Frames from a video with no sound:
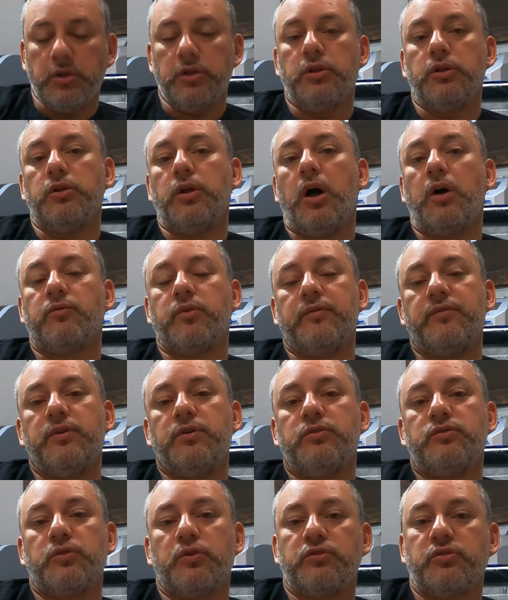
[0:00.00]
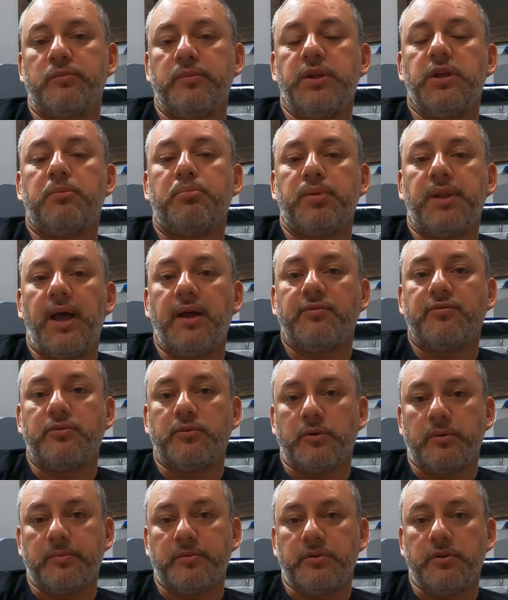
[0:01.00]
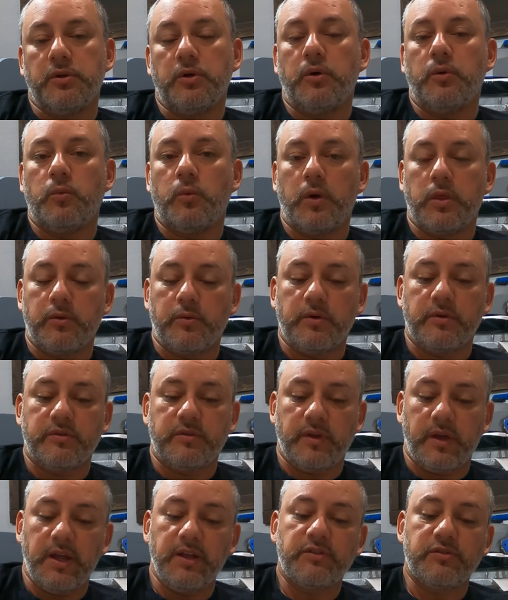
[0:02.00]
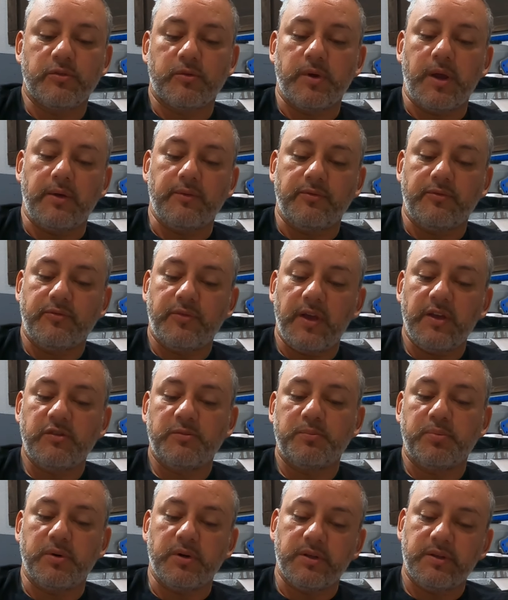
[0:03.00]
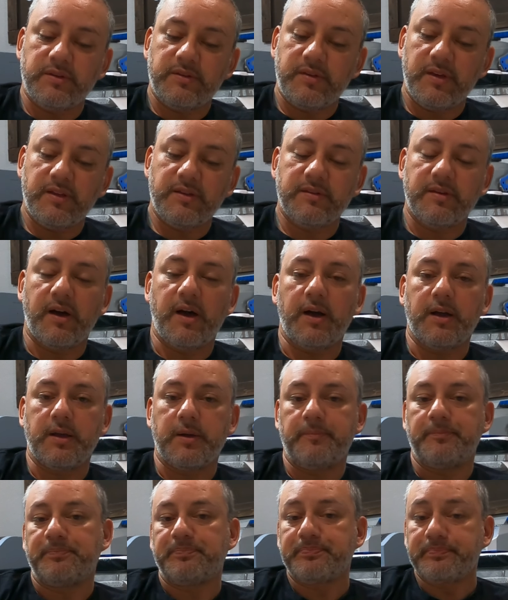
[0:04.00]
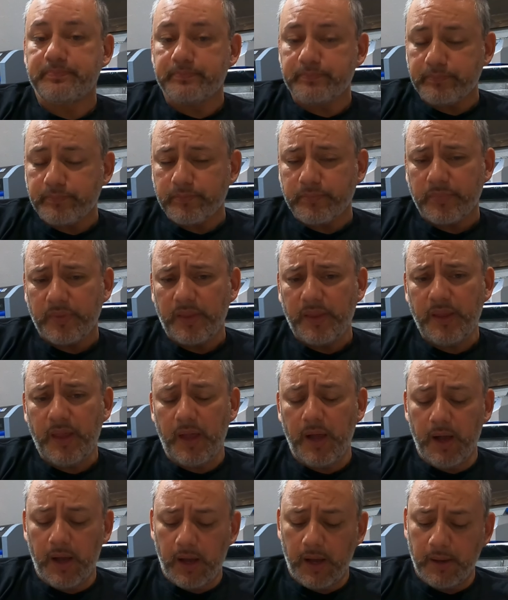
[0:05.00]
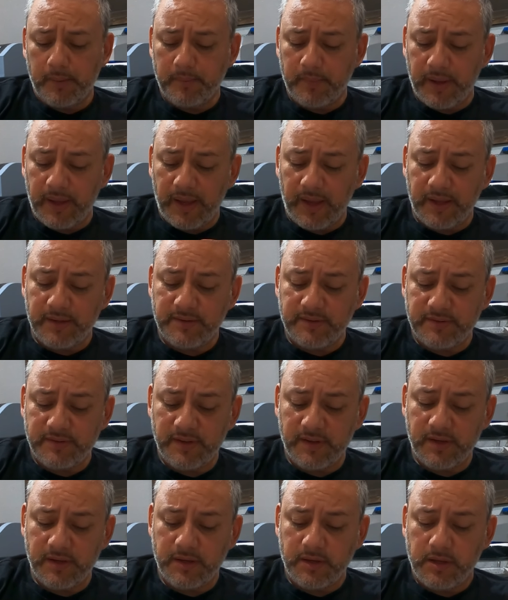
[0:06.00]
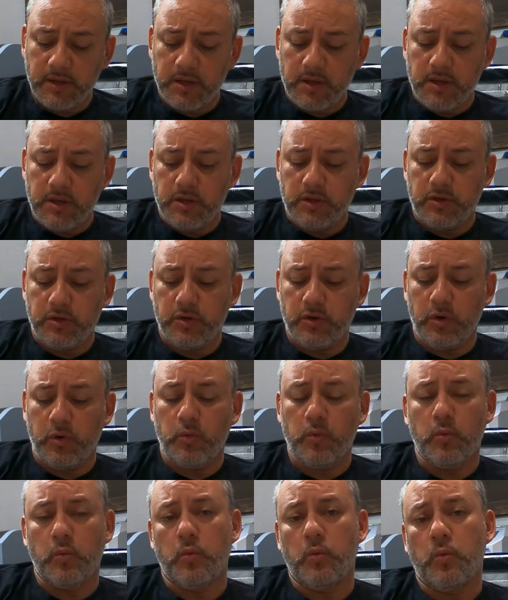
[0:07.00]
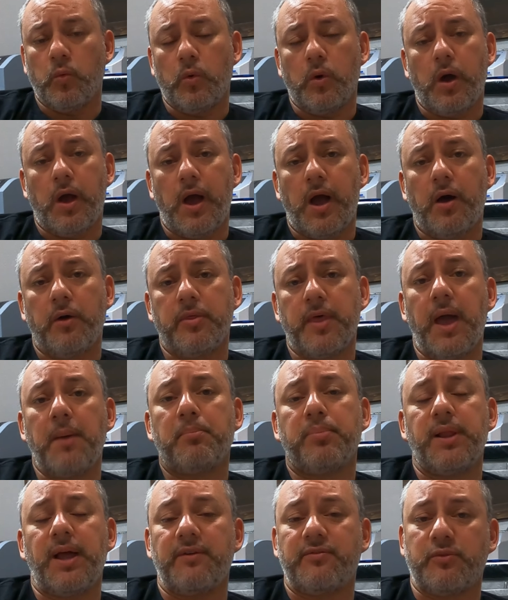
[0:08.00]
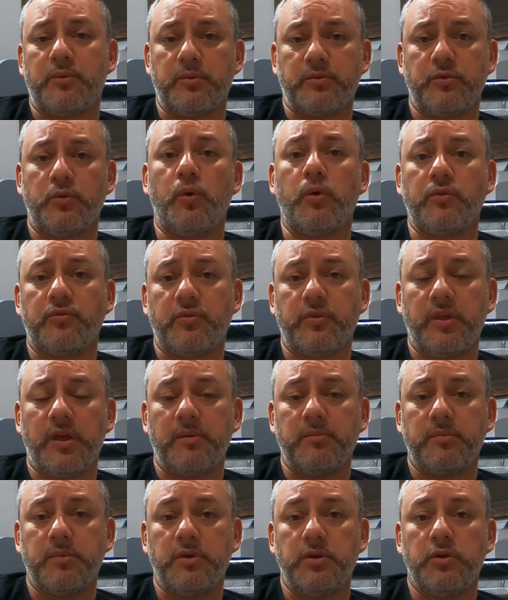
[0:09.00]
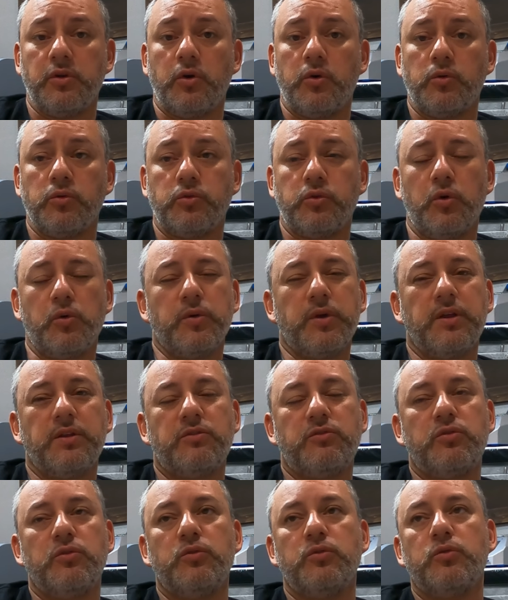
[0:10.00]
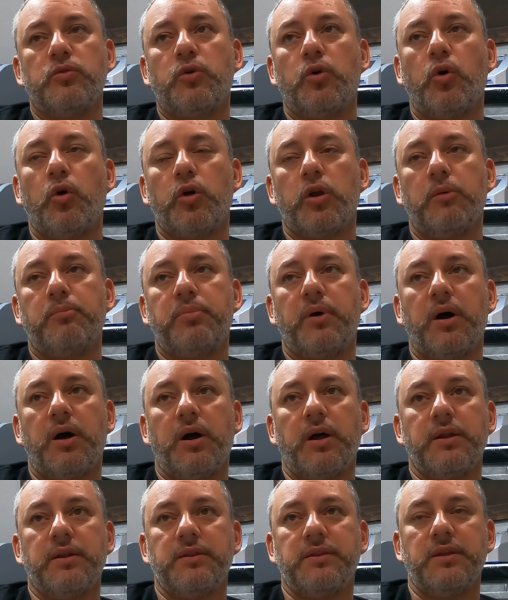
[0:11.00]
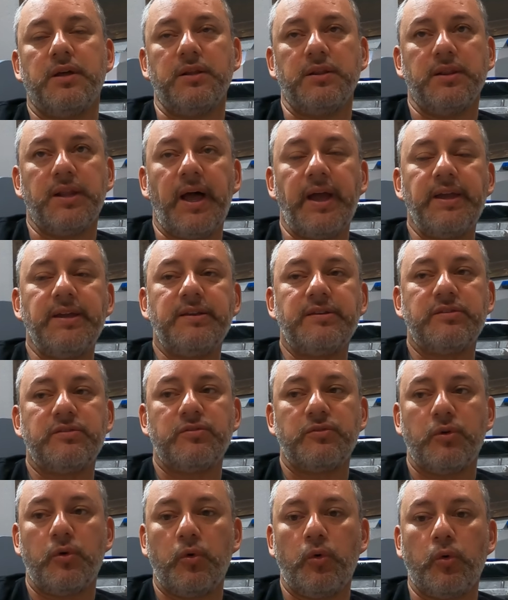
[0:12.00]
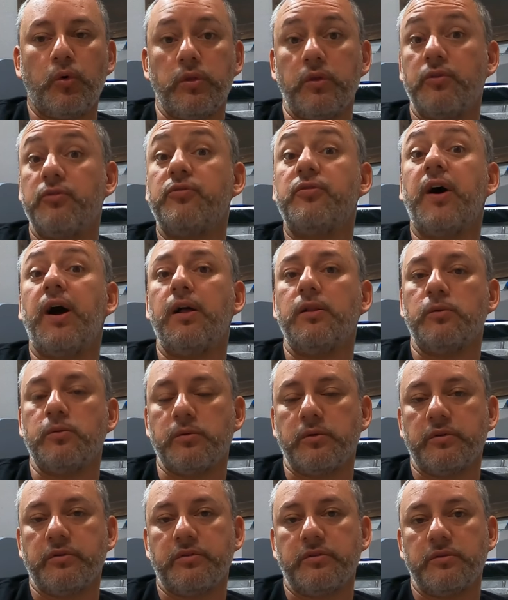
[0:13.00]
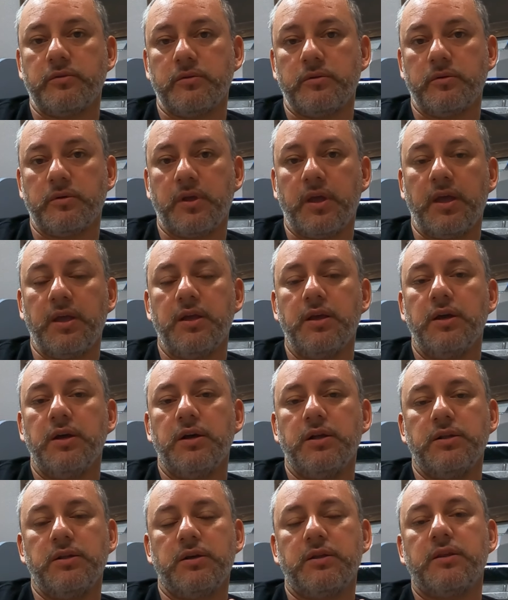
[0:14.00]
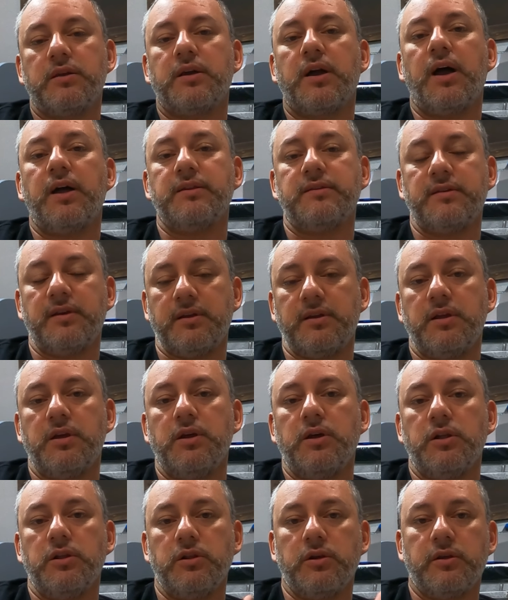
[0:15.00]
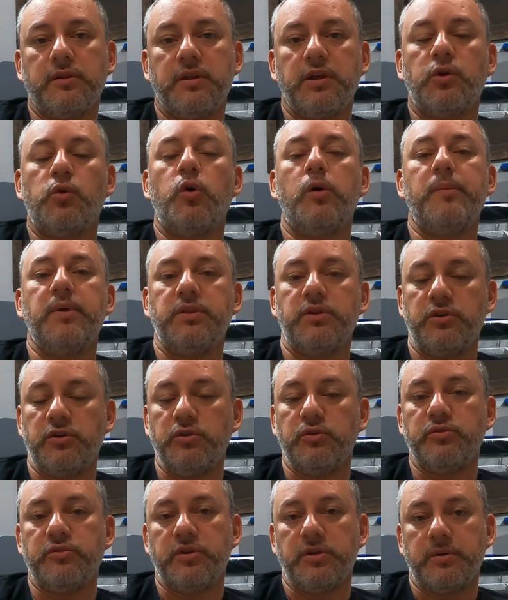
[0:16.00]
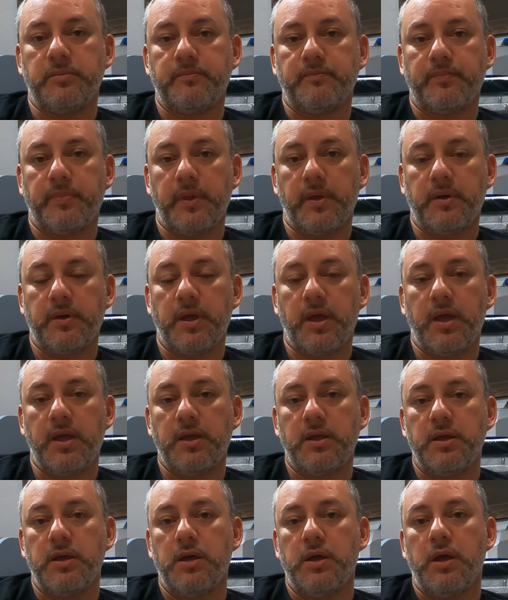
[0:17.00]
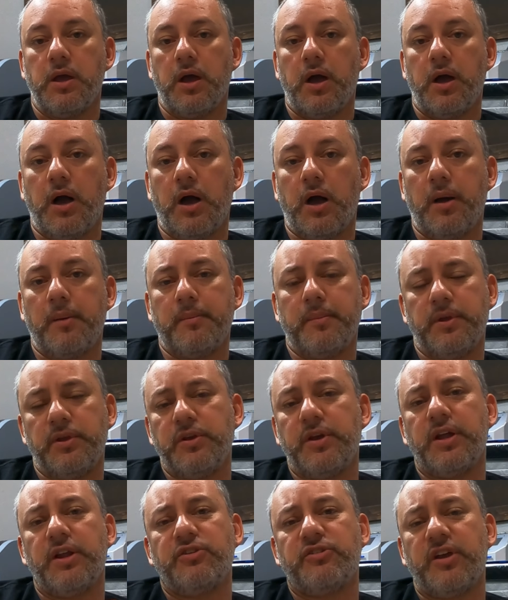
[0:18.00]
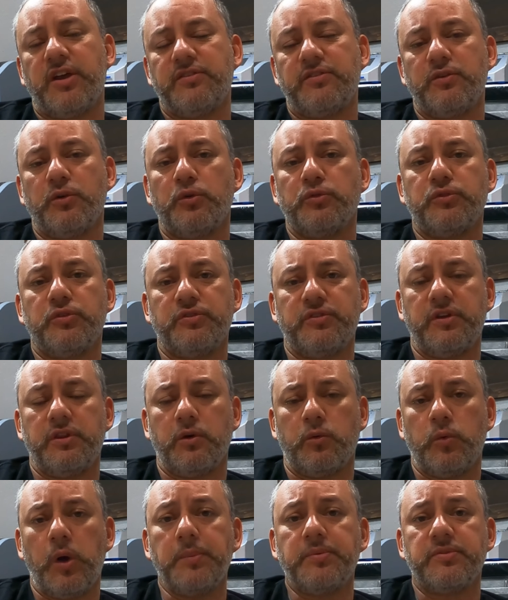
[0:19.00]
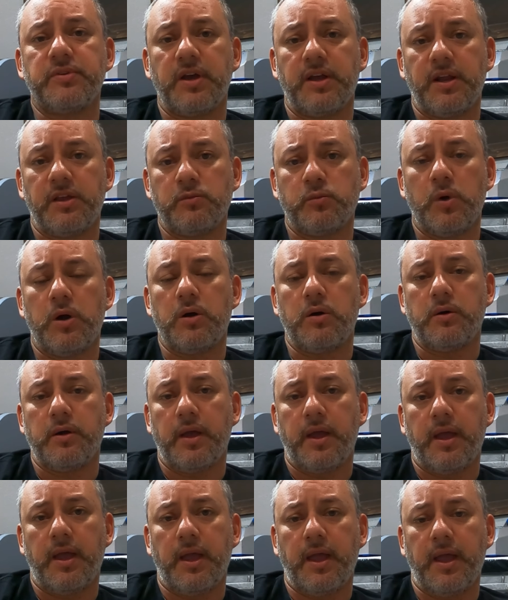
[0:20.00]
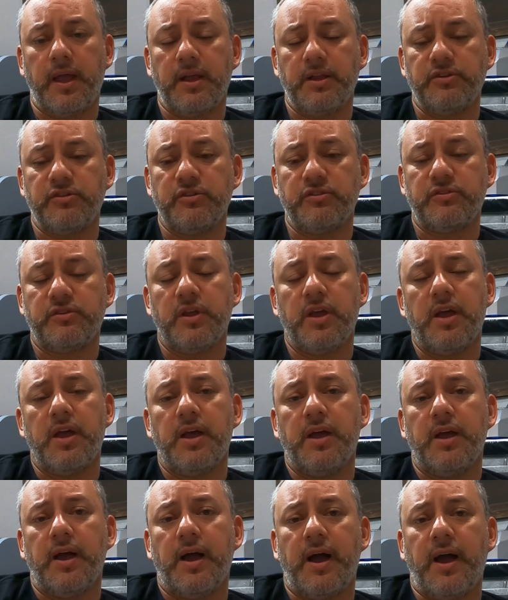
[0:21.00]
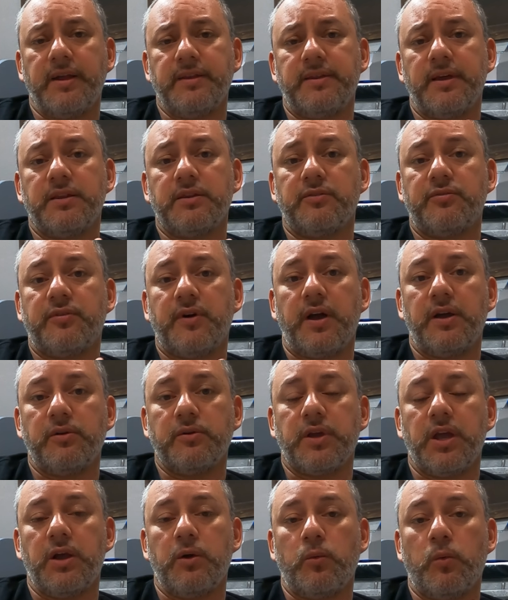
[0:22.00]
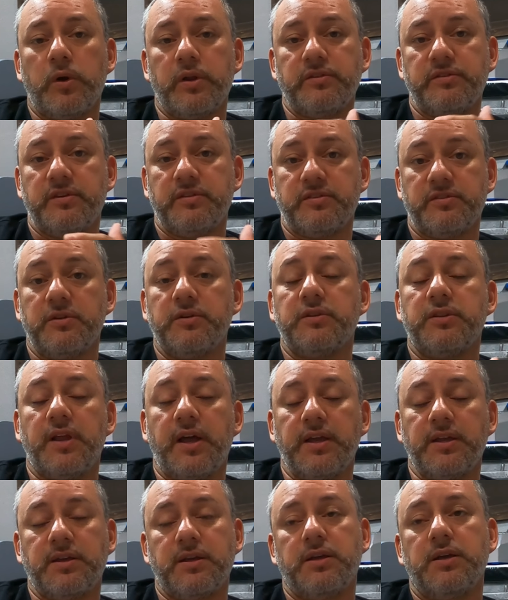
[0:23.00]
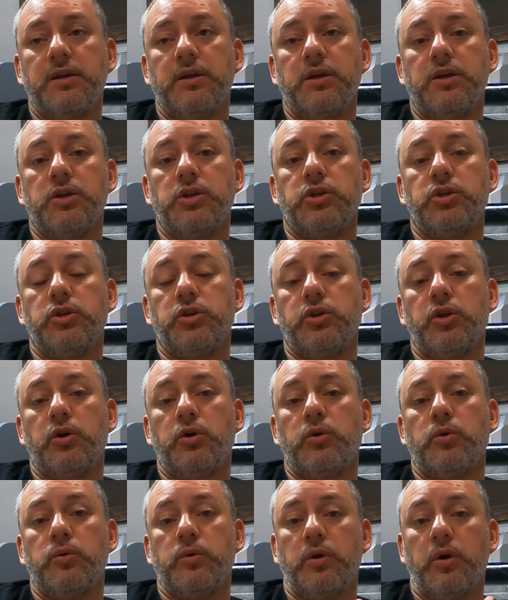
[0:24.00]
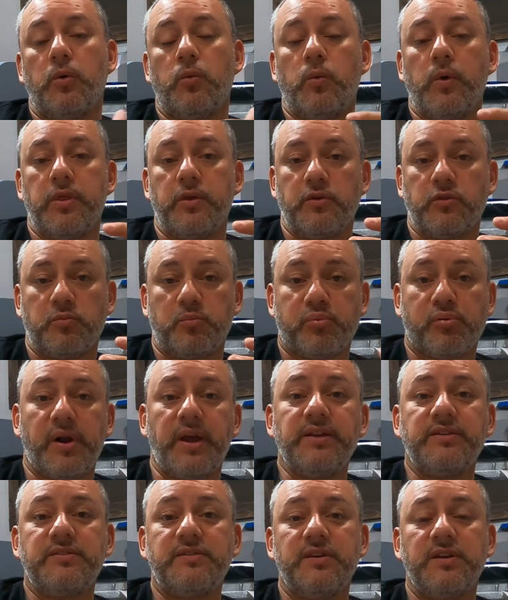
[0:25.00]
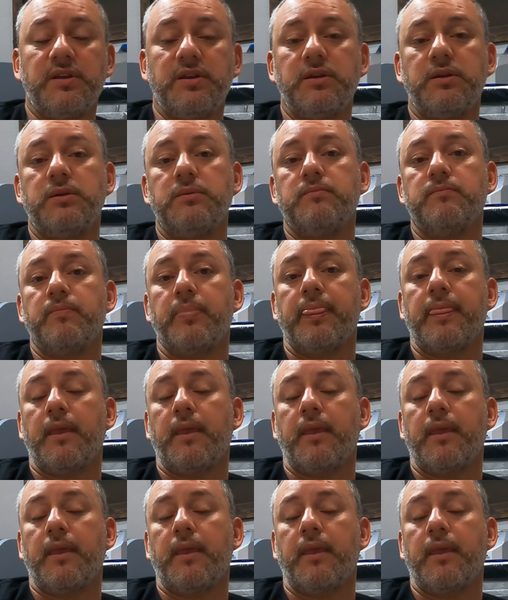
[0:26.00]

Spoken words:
review social media platforms, whether it's Instagram, Facebook, TikTok, and see how that platform is going for them. Don't get too caught up on the likes or the followers. Okay, look at the content, look at the equipment they're using. Okay, and you get a chance to also see their website as well and just identify, okay, what does this look like? Whether it's pricing,